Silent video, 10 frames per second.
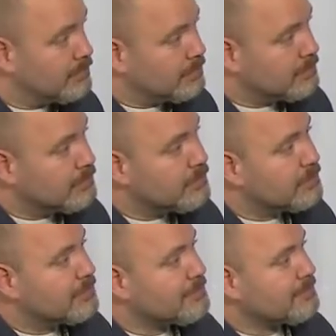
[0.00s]

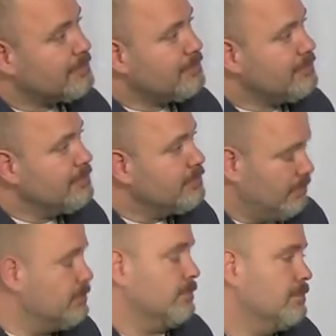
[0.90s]

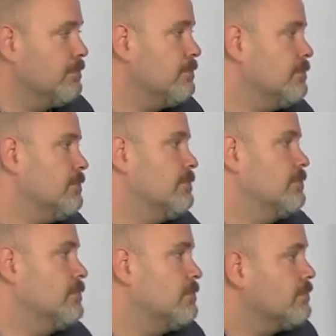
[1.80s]

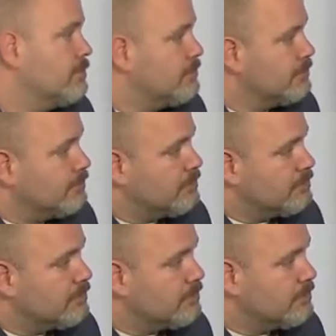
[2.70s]

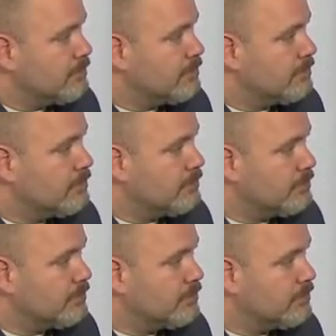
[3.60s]

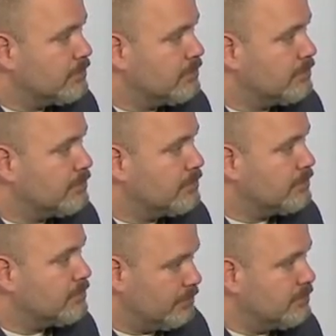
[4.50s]

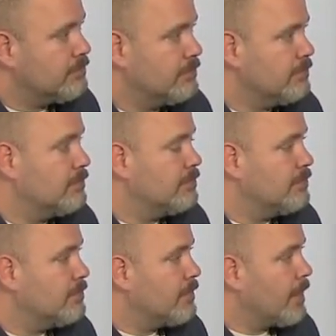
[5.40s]

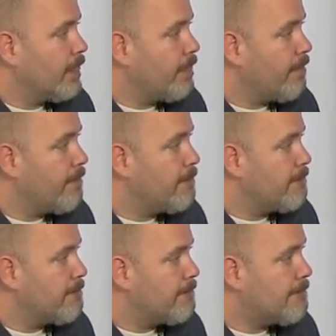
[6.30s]

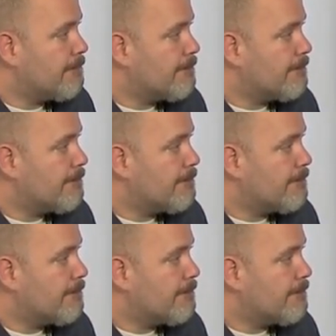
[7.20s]
(not speaking)